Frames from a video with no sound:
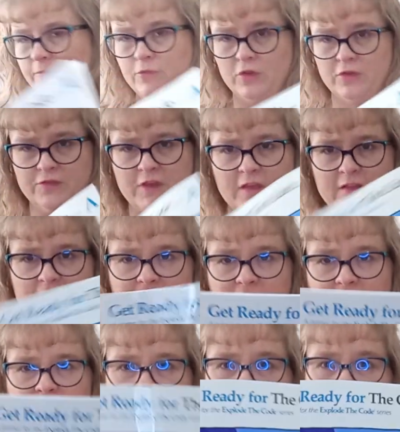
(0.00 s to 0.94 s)
Those kinds of
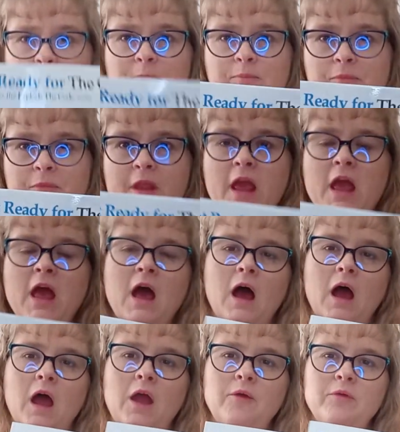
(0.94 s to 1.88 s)
things. But
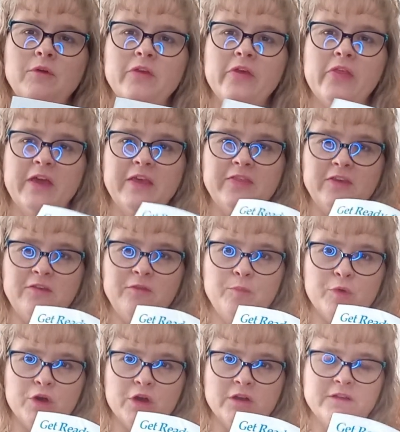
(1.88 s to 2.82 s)
I really like these
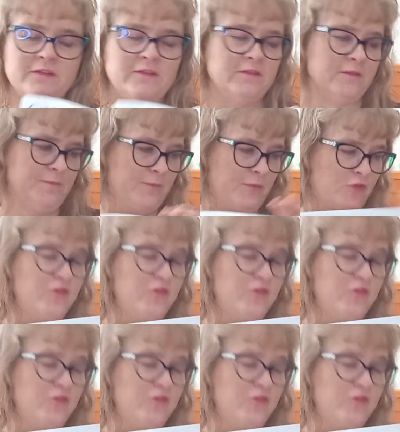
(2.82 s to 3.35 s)
books.